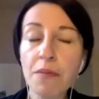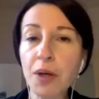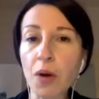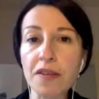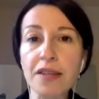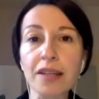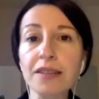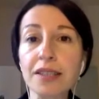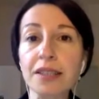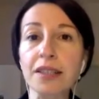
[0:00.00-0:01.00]
Because
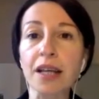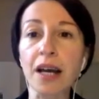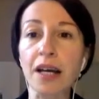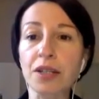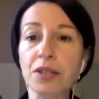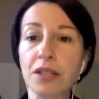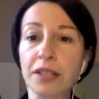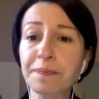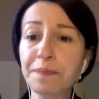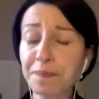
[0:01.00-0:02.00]
Dandini actually,